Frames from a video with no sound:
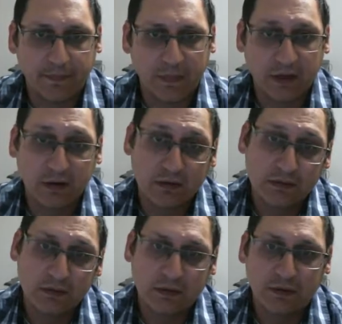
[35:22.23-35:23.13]
Oh,
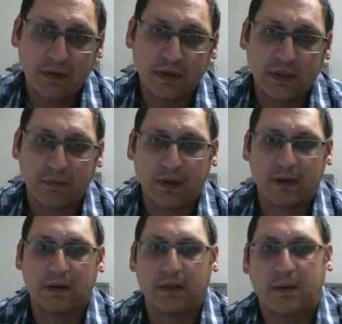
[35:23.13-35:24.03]
you know what? That
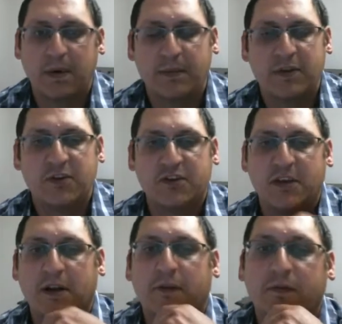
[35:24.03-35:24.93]
might be just
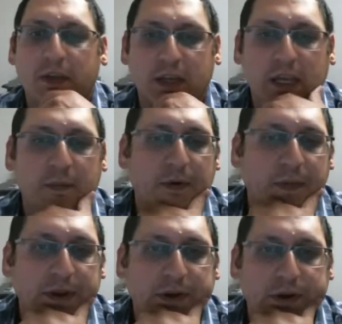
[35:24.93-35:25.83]
enough to keep him in.